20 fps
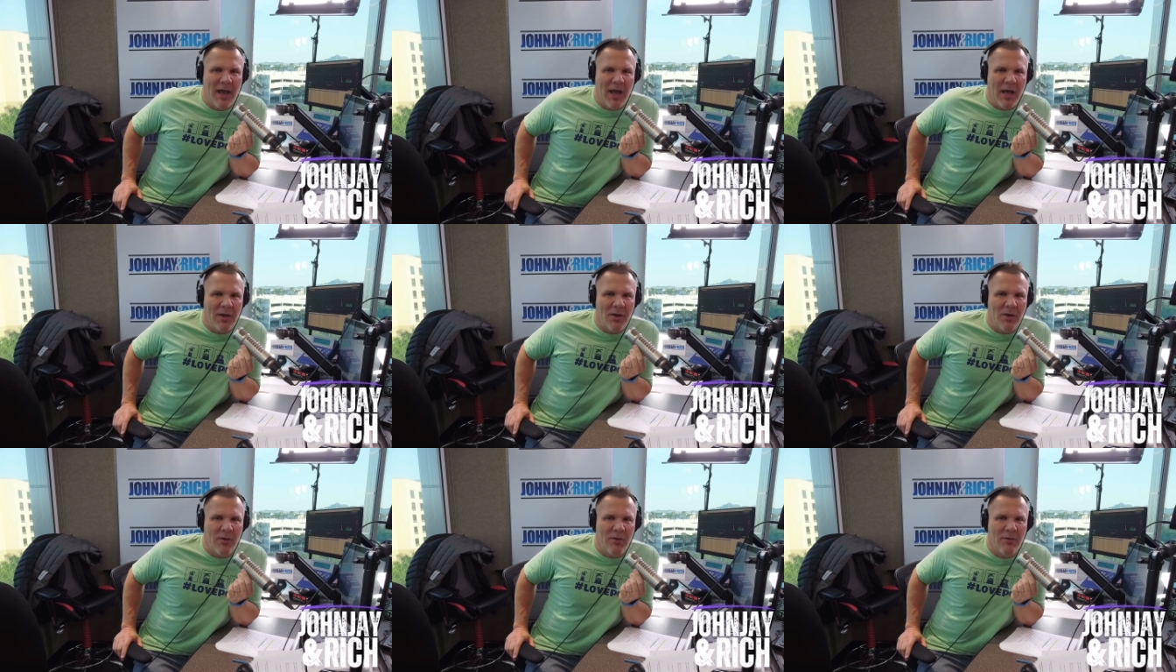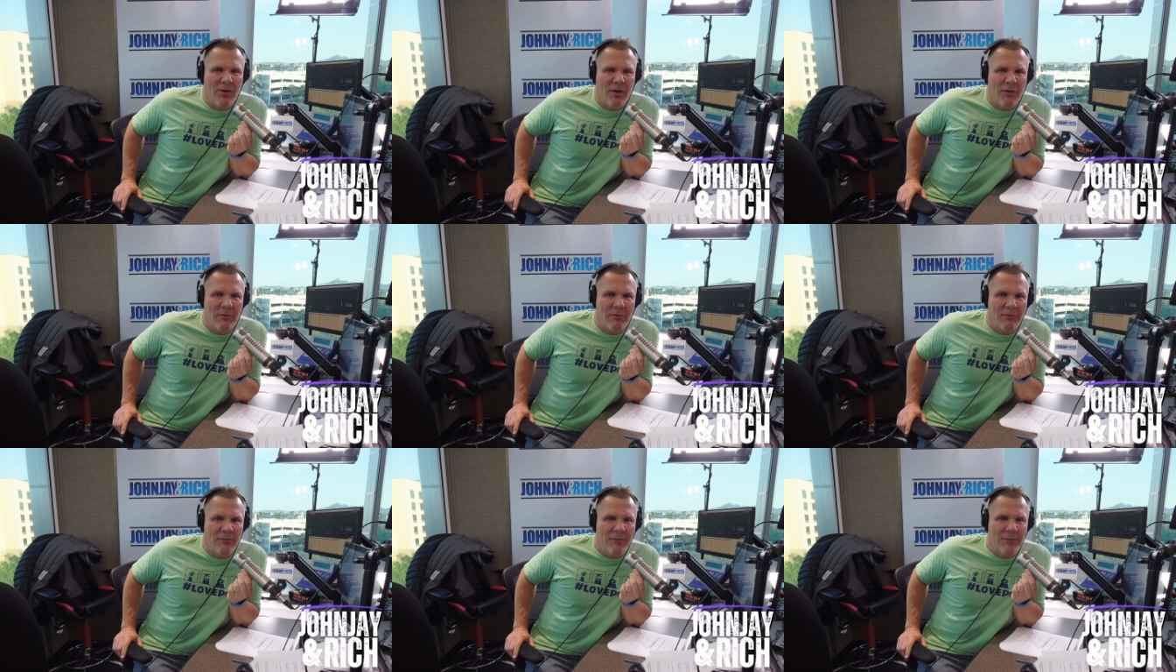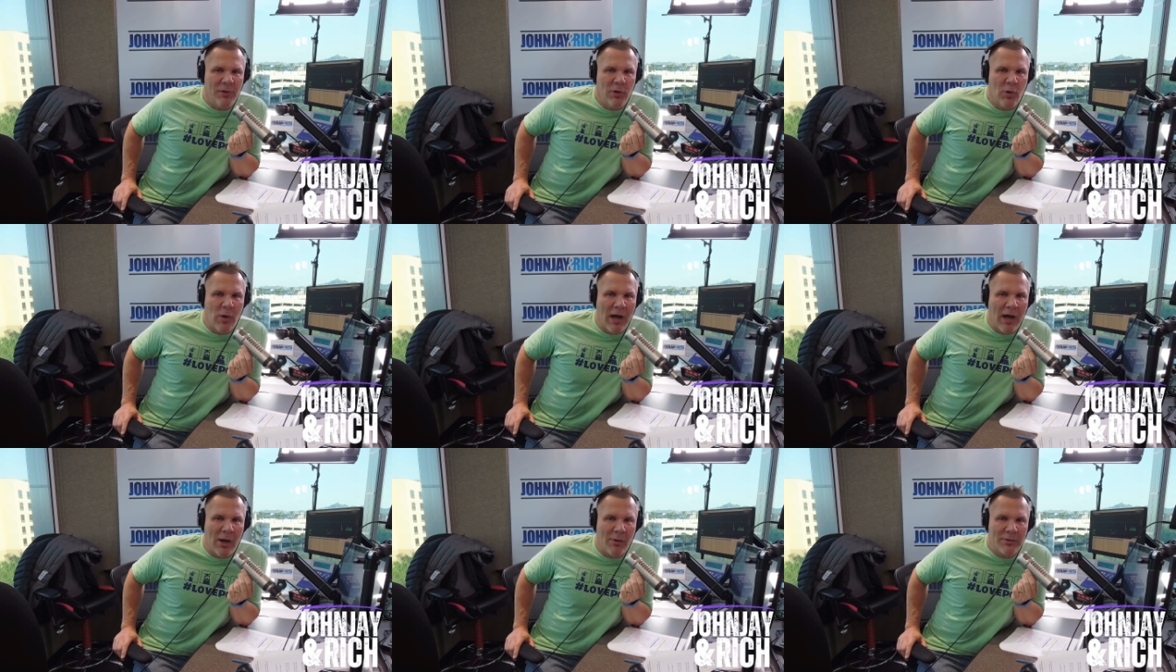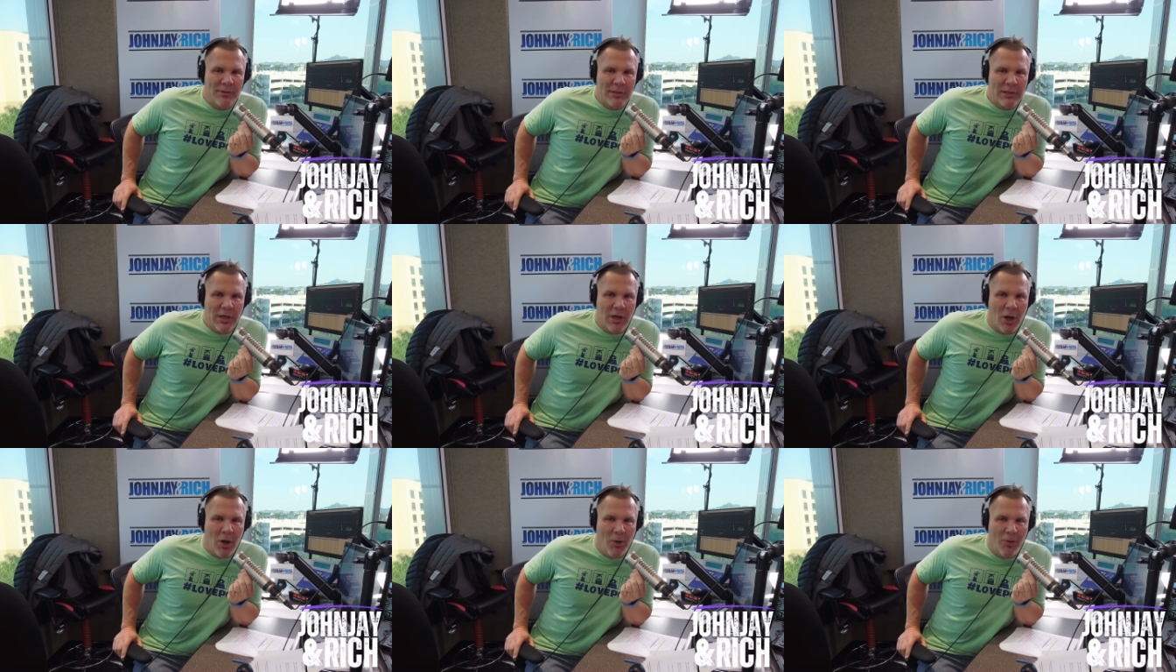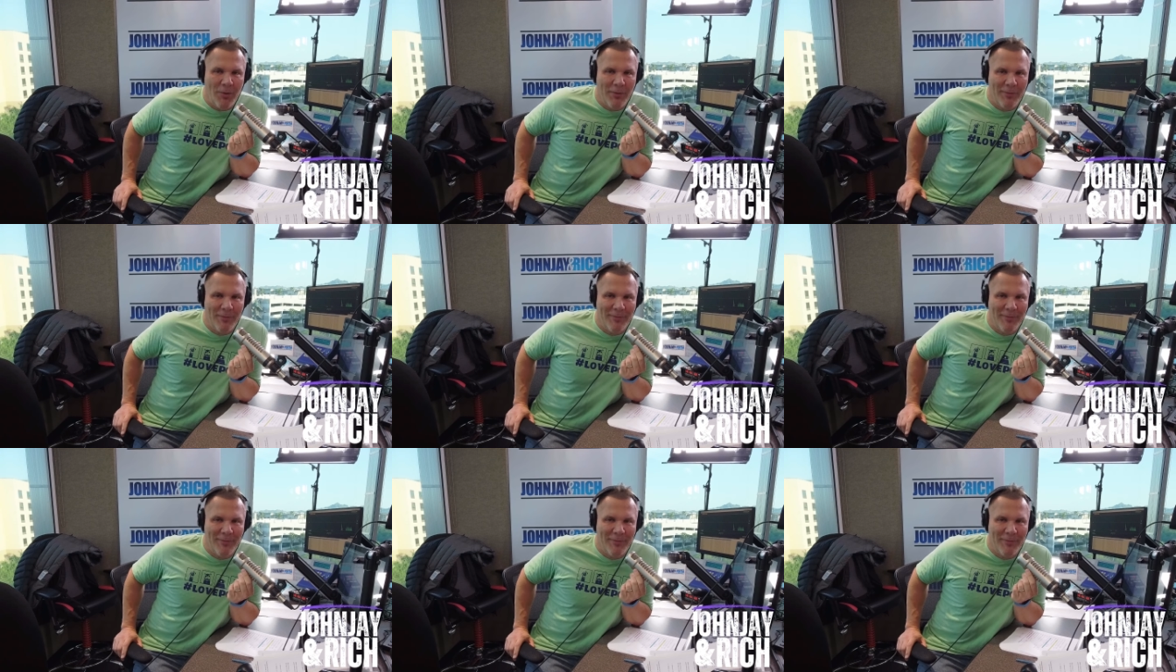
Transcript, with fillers: I go, few hours ago.